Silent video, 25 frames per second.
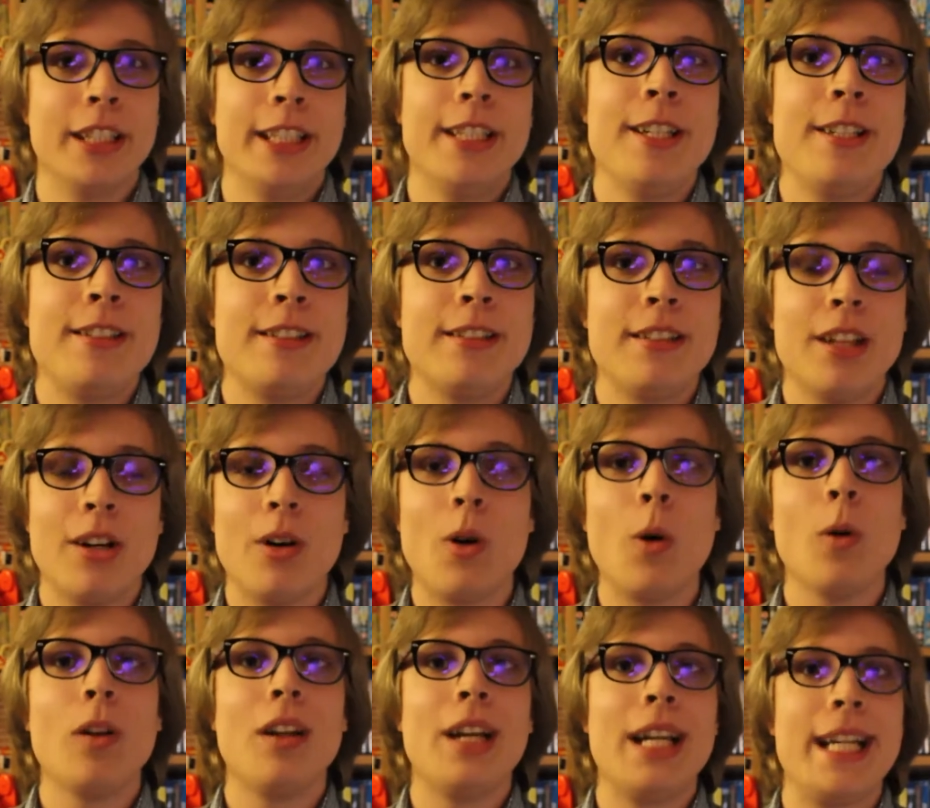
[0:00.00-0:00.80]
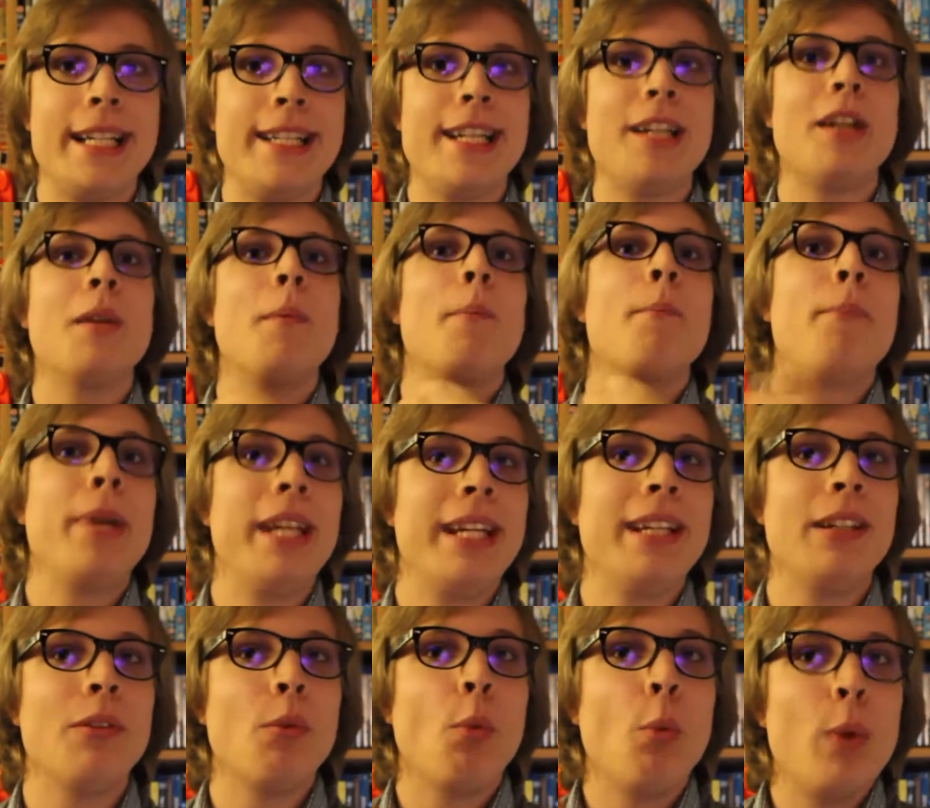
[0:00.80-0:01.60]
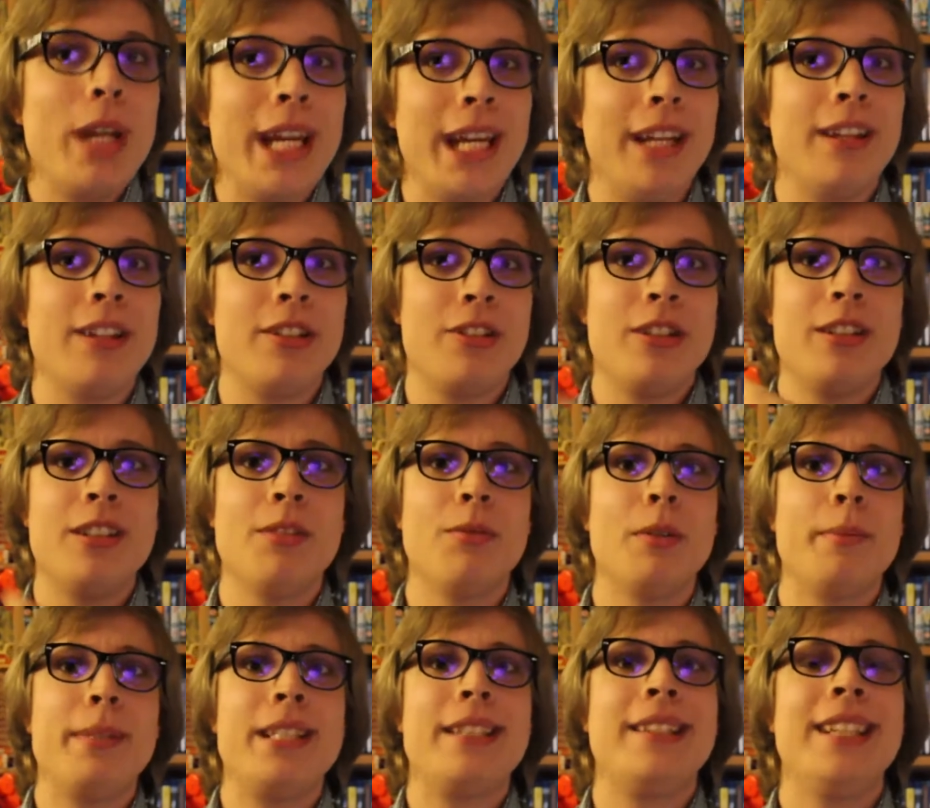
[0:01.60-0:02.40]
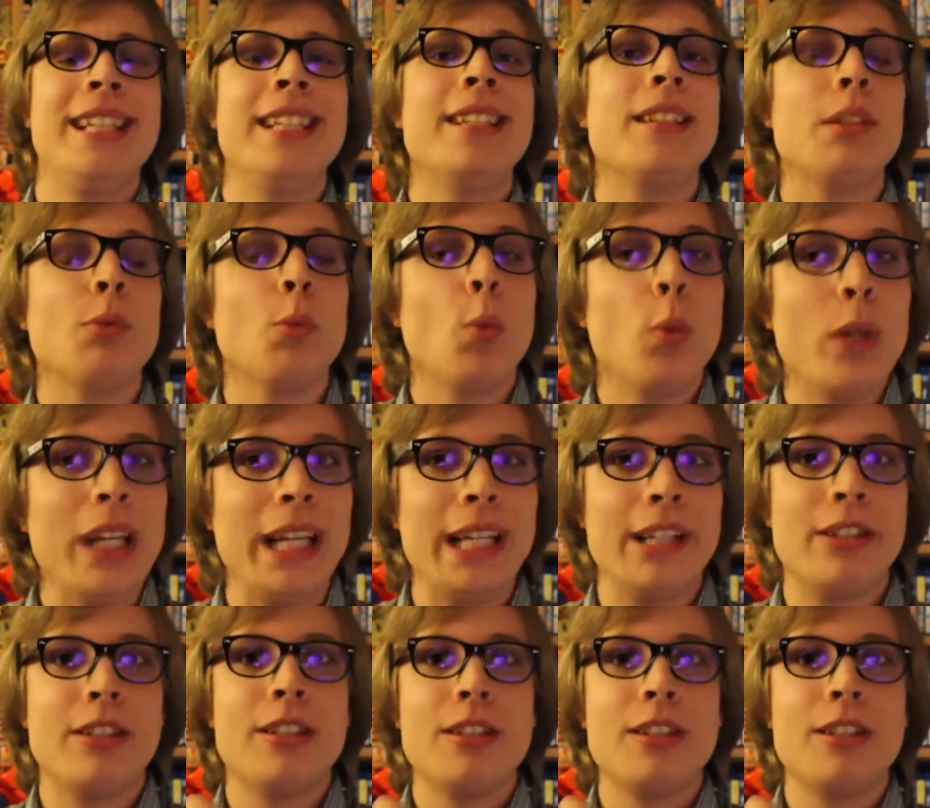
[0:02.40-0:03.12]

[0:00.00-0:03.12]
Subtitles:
He uses the whole idea of being weak, because she doesn't want to be seen as weak.